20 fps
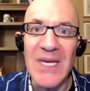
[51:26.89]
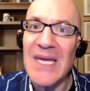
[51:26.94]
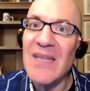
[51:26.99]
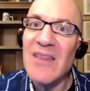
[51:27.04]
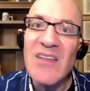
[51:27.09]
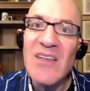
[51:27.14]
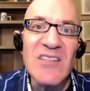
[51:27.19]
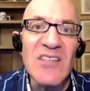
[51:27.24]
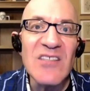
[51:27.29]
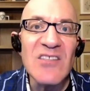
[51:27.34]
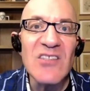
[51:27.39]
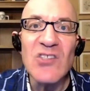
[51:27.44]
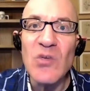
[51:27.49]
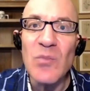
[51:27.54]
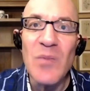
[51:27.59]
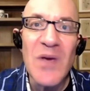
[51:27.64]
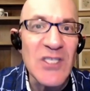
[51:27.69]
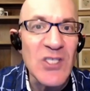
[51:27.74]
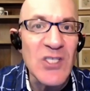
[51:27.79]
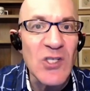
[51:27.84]
And this is
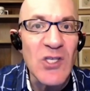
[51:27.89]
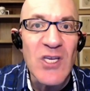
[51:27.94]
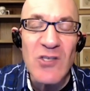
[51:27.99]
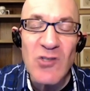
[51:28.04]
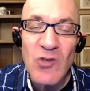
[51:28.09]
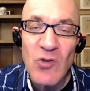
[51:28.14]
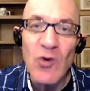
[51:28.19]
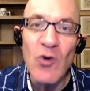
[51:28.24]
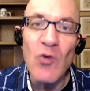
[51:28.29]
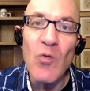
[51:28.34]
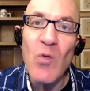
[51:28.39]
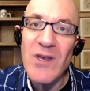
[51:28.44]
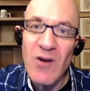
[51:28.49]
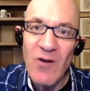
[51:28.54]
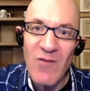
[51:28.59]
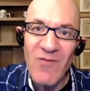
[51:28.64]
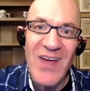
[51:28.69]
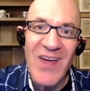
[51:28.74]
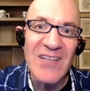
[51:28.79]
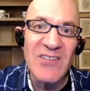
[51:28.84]
especially true when your
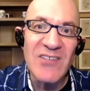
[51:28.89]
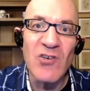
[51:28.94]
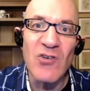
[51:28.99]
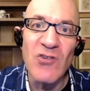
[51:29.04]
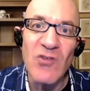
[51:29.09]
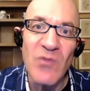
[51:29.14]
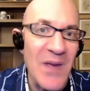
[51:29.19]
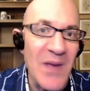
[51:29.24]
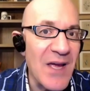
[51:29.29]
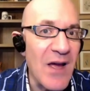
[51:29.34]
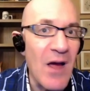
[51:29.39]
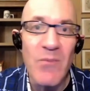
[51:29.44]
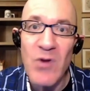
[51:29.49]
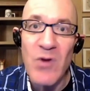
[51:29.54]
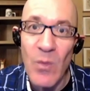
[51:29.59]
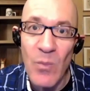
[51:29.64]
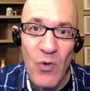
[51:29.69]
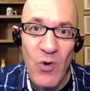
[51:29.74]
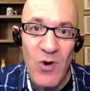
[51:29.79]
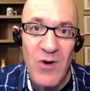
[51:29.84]
investors become your
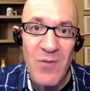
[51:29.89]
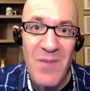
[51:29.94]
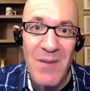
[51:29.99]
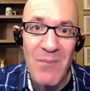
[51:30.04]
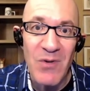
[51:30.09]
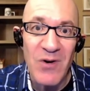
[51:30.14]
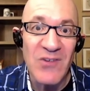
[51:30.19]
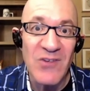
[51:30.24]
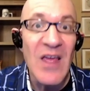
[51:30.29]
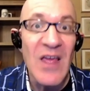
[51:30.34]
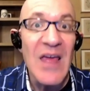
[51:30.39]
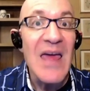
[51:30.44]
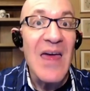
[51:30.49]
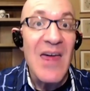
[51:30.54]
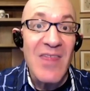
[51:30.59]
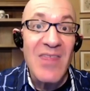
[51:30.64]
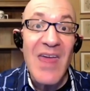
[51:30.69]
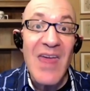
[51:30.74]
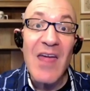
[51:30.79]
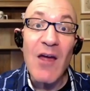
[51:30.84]
board members.
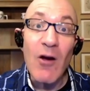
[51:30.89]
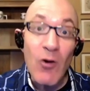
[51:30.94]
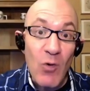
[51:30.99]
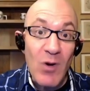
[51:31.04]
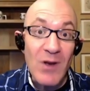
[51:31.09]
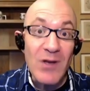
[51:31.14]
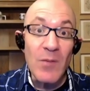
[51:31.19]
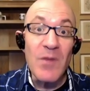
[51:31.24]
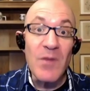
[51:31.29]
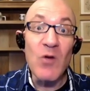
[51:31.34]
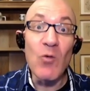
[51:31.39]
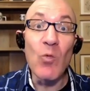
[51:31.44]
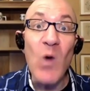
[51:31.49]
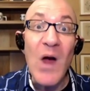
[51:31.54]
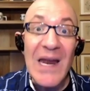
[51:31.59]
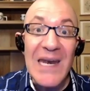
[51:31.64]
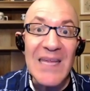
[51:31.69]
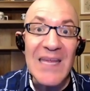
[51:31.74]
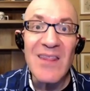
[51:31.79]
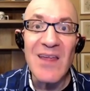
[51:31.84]
They are going to be
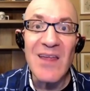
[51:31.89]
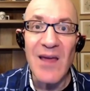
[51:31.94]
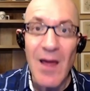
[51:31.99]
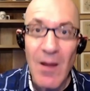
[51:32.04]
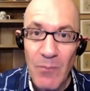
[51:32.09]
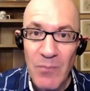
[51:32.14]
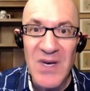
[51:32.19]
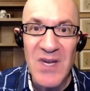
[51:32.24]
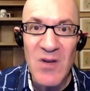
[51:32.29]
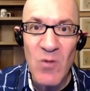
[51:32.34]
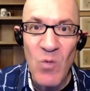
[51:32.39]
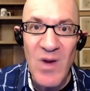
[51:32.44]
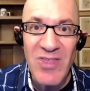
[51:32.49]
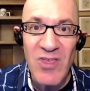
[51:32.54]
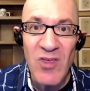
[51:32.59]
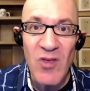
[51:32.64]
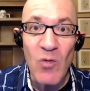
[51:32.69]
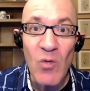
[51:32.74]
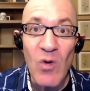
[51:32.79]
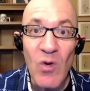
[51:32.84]
running the company with
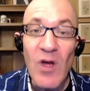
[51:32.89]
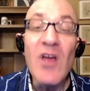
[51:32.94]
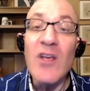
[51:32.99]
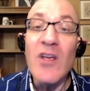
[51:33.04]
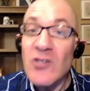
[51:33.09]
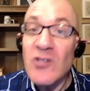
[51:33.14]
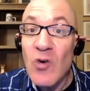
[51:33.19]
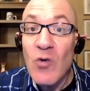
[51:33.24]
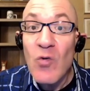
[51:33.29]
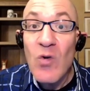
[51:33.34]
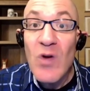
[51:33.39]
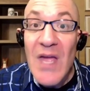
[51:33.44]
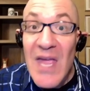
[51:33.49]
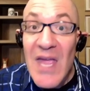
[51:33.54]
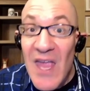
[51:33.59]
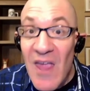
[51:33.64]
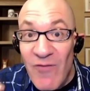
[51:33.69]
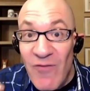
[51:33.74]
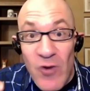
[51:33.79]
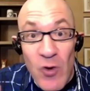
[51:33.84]
you. So
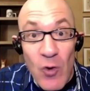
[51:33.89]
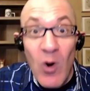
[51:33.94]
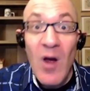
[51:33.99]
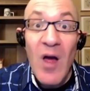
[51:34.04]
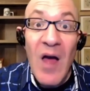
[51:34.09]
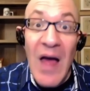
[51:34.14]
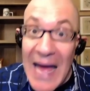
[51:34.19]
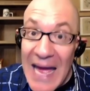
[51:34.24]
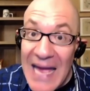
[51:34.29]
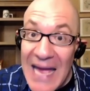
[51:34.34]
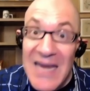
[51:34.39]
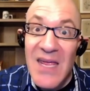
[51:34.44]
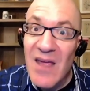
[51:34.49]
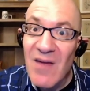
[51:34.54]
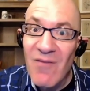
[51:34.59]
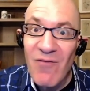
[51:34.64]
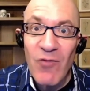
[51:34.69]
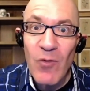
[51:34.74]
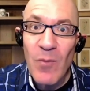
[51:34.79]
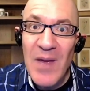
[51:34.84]
if you are hiding
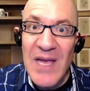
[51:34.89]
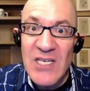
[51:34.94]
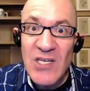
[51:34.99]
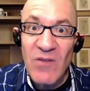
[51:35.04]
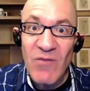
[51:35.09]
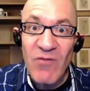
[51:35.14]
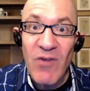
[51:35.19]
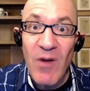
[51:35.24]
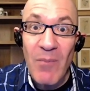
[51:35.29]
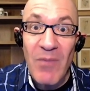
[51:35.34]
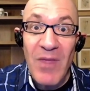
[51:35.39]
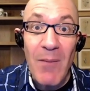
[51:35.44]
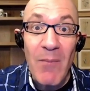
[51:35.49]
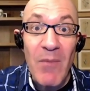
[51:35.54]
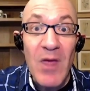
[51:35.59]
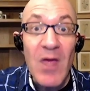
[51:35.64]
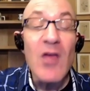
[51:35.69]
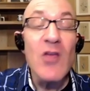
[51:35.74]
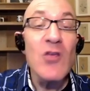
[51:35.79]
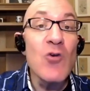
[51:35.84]
information from them,
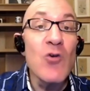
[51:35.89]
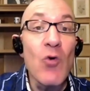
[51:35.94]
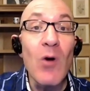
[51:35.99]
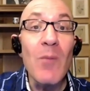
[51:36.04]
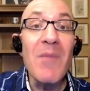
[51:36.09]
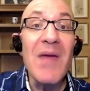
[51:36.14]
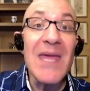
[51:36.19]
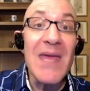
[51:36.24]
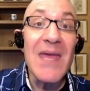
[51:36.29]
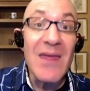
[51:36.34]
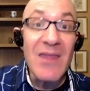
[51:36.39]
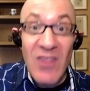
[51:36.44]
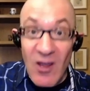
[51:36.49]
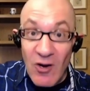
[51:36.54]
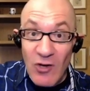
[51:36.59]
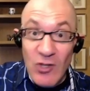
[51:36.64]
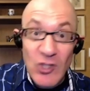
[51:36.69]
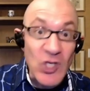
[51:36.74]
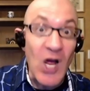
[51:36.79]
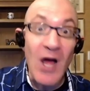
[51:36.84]
you are making their
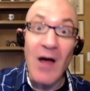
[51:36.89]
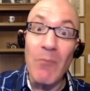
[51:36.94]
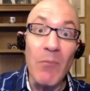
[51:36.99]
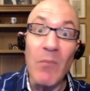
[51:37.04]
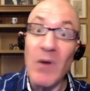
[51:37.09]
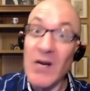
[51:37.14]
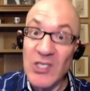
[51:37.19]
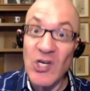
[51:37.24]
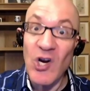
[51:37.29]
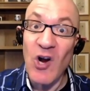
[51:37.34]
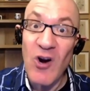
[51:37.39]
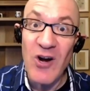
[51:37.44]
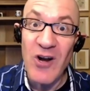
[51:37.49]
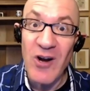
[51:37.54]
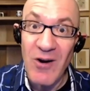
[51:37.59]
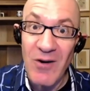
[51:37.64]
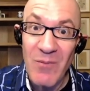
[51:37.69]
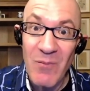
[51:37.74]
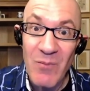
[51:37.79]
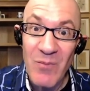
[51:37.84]
job much harder
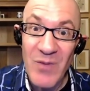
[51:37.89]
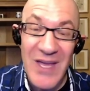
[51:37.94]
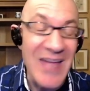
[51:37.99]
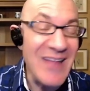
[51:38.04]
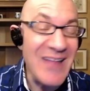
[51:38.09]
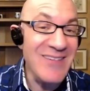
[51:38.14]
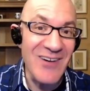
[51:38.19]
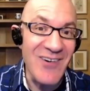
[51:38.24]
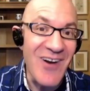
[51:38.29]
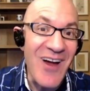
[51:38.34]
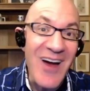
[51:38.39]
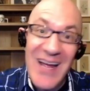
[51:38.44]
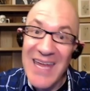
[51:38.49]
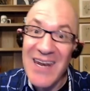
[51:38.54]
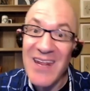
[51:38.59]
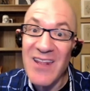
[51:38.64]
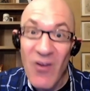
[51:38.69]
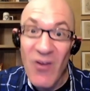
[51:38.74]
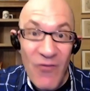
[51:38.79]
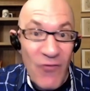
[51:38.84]
because they're not getting
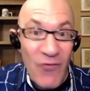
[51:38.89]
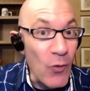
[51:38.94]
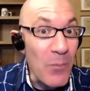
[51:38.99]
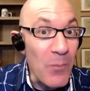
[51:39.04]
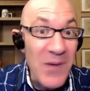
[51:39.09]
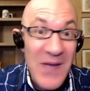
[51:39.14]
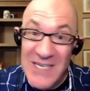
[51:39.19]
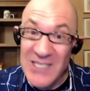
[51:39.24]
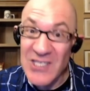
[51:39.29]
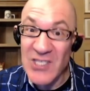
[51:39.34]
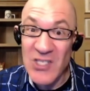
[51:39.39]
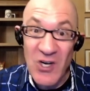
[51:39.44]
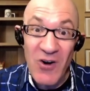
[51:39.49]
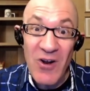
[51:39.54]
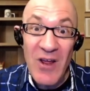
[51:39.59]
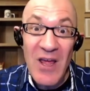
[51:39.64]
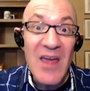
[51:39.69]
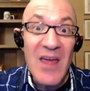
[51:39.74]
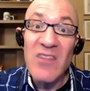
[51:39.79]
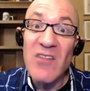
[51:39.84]
the full picture.
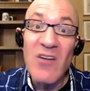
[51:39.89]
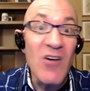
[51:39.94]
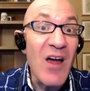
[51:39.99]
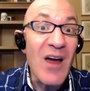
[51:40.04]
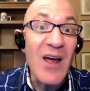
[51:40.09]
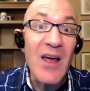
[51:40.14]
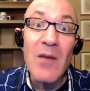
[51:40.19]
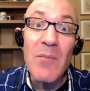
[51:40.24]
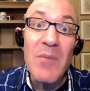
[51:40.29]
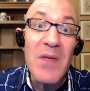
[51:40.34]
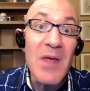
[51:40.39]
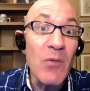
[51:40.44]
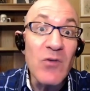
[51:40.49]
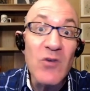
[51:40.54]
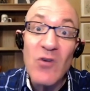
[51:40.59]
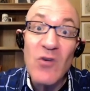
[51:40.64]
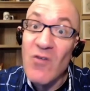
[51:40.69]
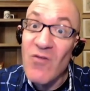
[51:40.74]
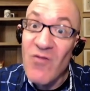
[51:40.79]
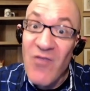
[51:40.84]
They're not going to be able to
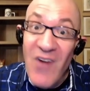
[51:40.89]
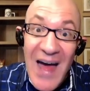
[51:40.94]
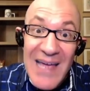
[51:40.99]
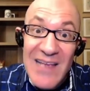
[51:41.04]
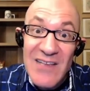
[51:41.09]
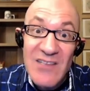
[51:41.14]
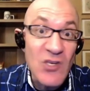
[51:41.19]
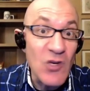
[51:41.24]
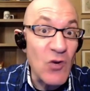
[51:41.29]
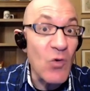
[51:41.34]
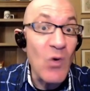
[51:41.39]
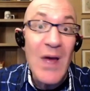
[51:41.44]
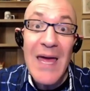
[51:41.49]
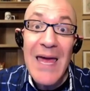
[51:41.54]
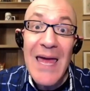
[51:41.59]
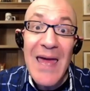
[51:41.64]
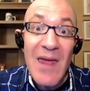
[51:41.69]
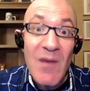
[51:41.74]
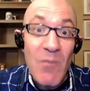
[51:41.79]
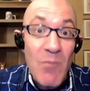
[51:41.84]
advise you
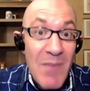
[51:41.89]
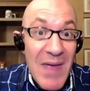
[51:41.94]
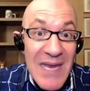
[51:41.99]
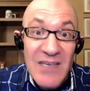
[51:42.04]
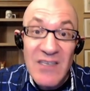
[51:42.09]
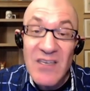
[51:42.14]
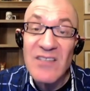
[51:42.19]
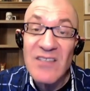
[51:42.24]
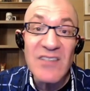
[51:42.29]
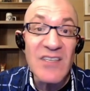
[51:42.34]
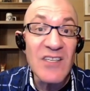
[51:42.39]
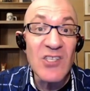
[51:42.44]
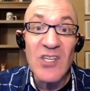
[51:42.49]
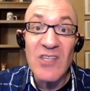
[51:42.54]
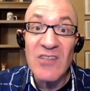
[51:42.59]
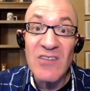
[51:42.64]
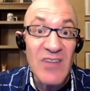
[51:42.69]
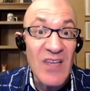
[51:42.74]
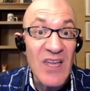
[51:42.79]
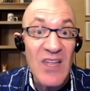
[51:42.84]
and make
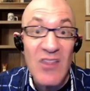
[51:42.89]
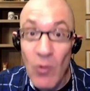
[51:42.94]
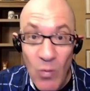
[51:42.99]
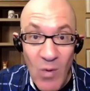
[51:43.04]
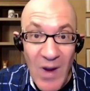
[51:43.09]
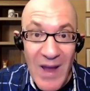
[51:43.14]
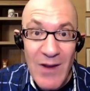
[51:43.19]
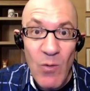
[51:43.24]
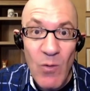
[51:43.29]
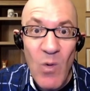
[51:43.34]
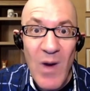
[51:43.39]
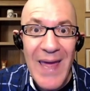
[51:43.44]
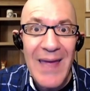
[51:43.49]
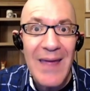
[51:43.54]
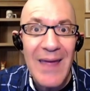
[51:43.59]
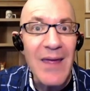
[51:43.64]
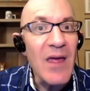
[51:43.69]
decisions in the right way.